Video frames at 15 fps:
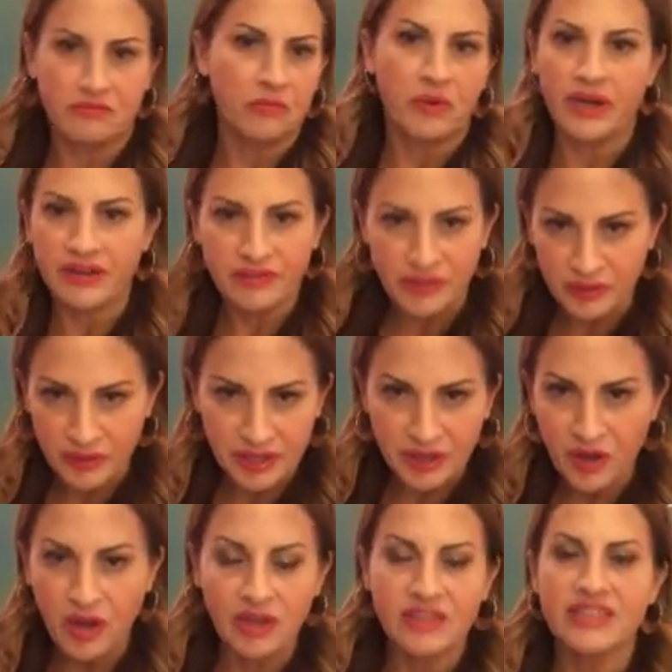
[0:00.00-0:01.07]
whatever you want to
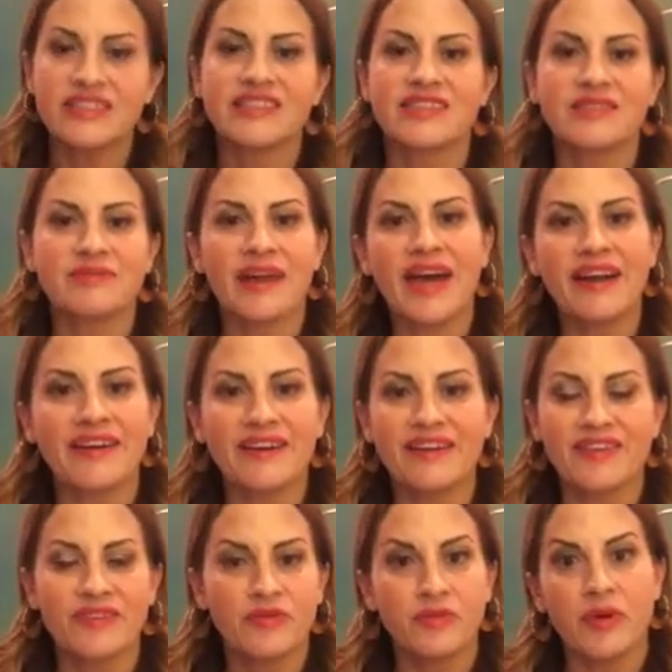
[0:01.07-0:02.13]
call it, doesn't matter.
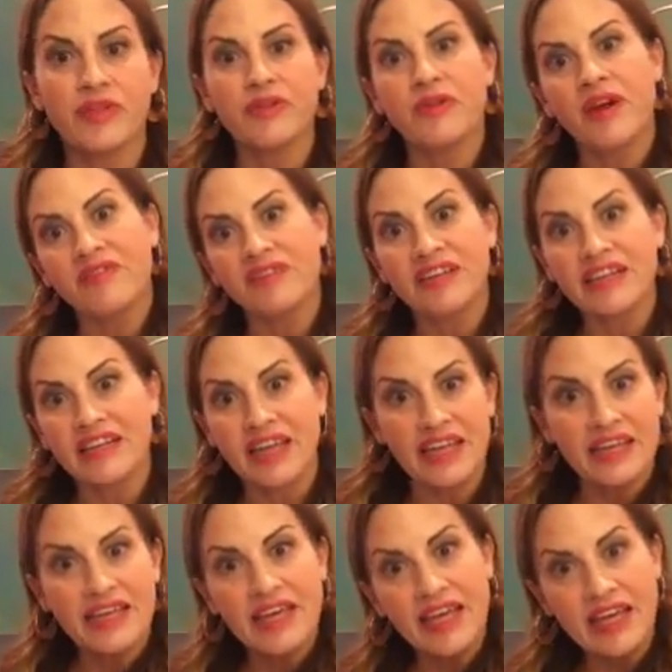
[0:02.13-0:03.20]
Whether you have an
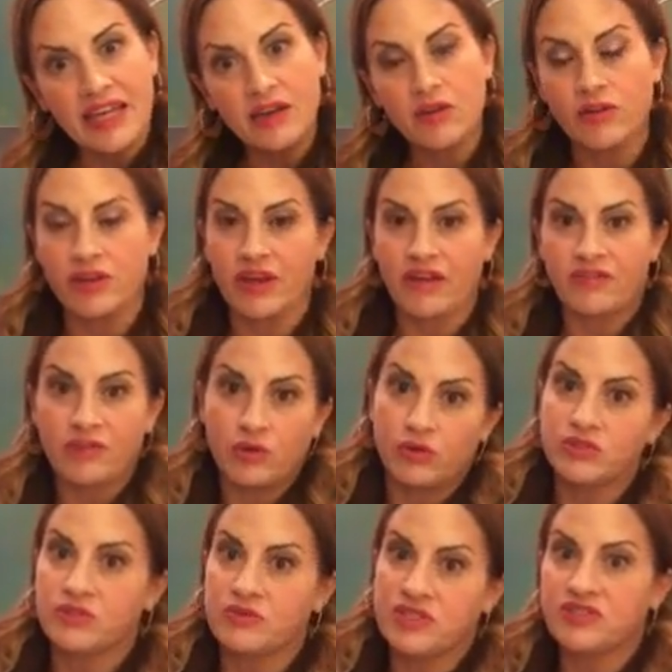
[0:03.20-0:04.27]
Ignite kit or you have an
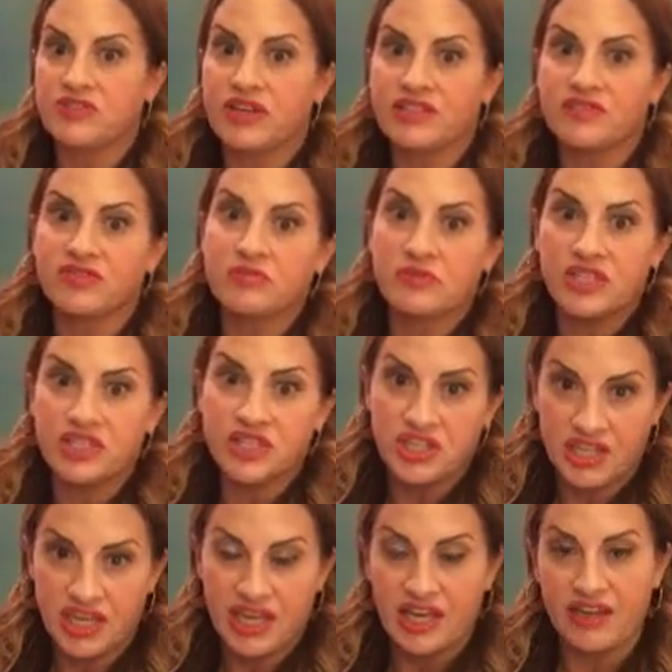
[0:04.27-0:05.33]
Ultimate Transformation
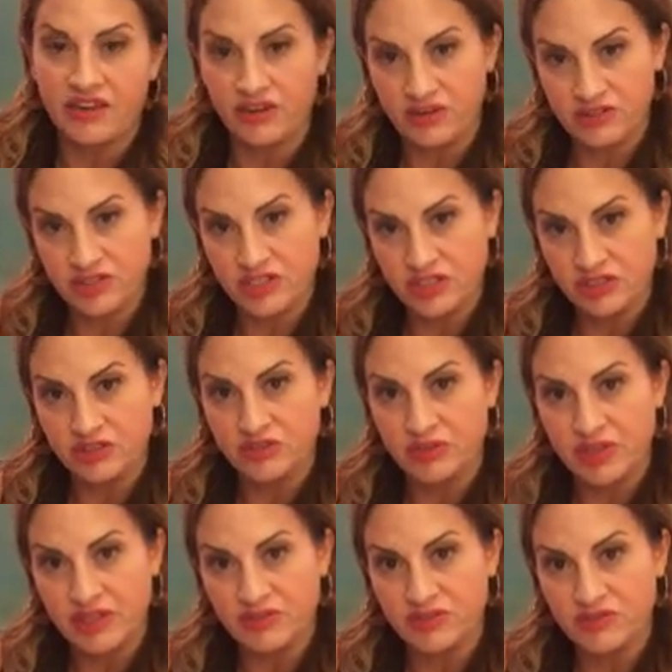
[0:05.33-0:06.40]
kit, you're still
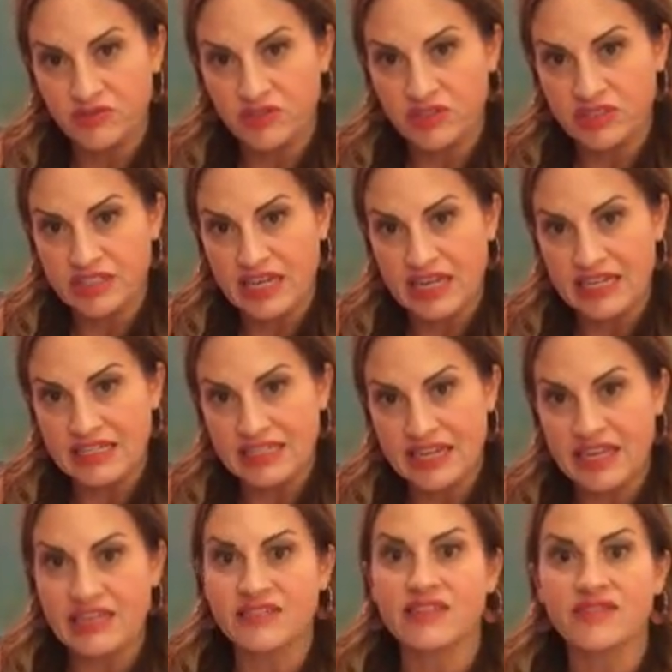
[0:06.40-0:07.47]
doing those first 8
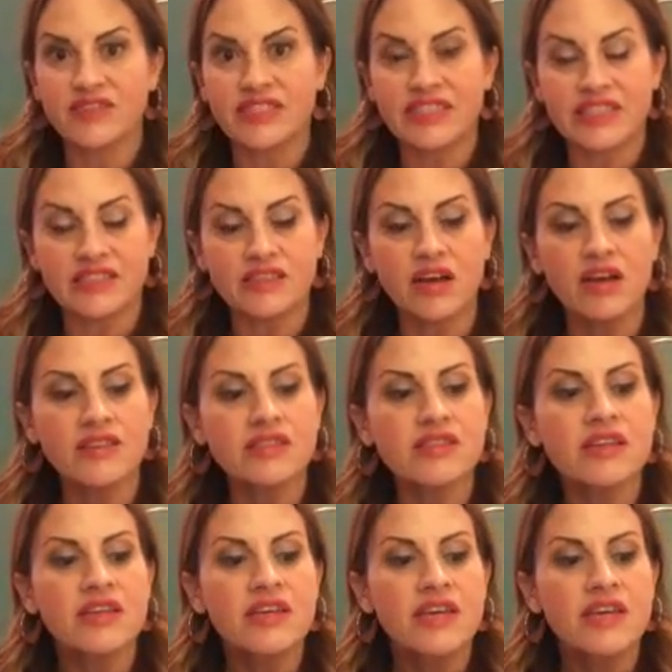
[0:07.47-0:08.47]
days of a detox.